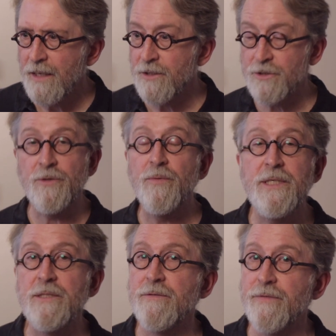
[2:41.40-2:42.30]
There's a good
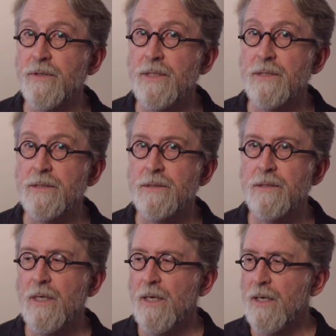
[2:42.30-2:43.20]
reason for this.
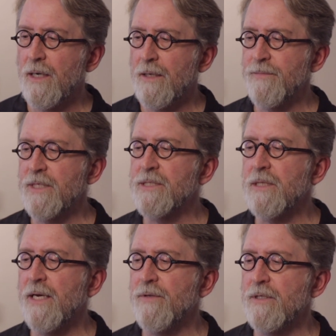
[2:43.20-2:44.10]
This
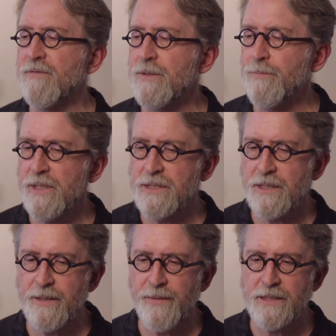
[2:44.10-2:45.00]
level of
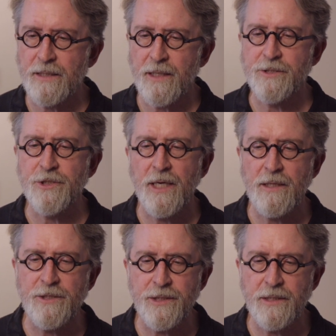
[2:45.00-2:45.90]
simplicity makes it less
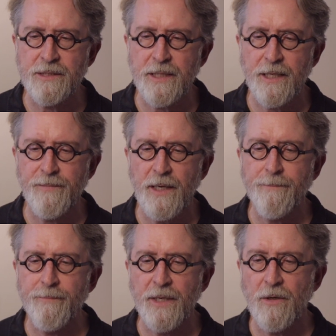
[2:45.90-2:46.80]
challenging to set them
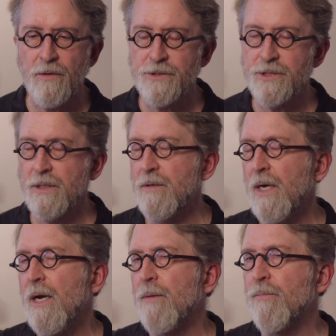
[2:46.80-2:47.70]
up, but also
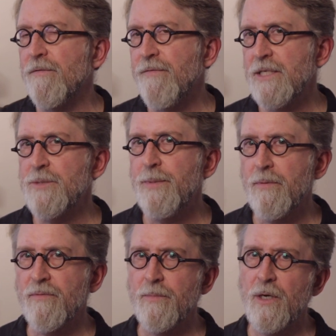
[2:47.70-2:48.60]
prevents
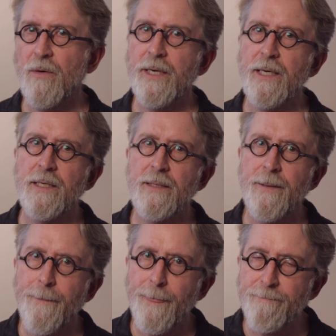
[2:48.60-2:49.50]
people from going
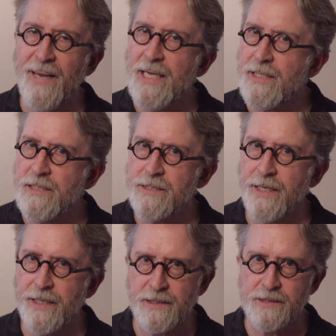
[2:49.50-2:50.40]
in, making
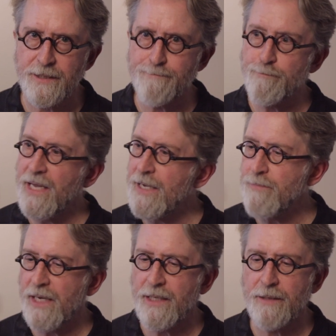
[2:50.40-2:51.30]
settings that may
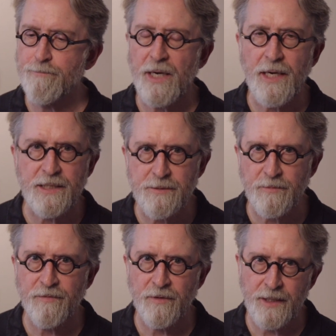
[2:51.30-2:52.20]
make it
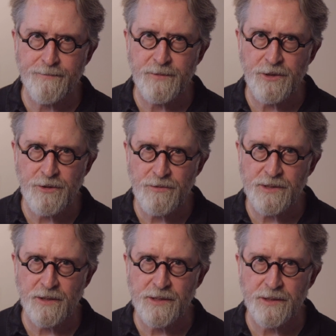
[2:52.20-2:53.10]
impossible for them to use
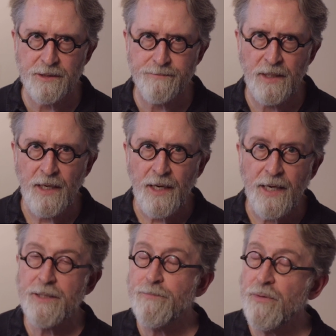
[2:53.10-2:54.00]
their system,
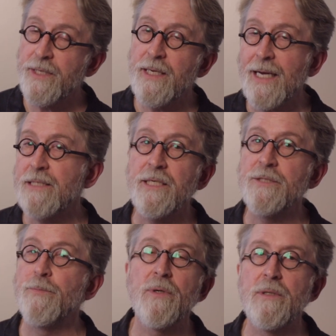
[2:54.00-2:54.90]
and then putting excess
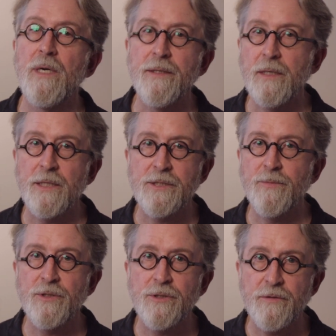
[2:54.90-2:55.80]
burden on the
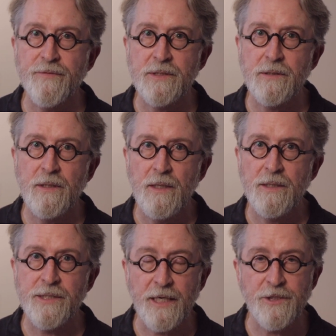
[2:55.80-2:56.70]
customer service
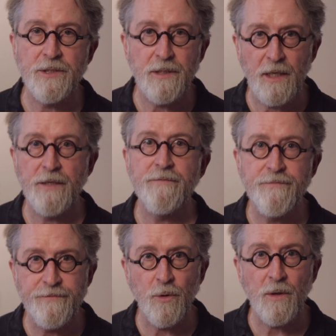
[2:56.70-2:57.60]
section of
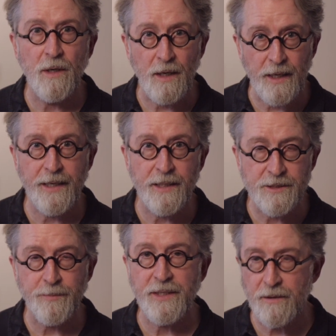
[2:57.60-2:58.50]
your
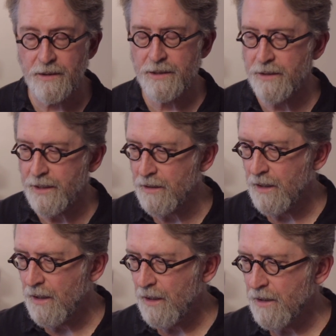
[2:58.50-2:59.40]
ISP or internet
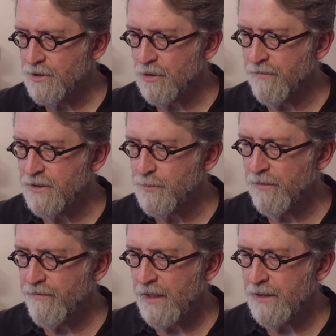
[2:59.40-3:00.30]
service
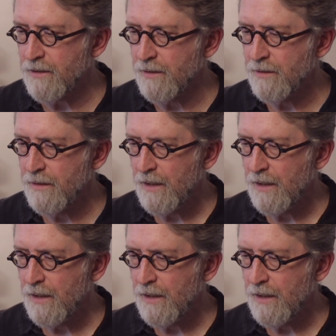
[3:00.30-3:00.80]
provider.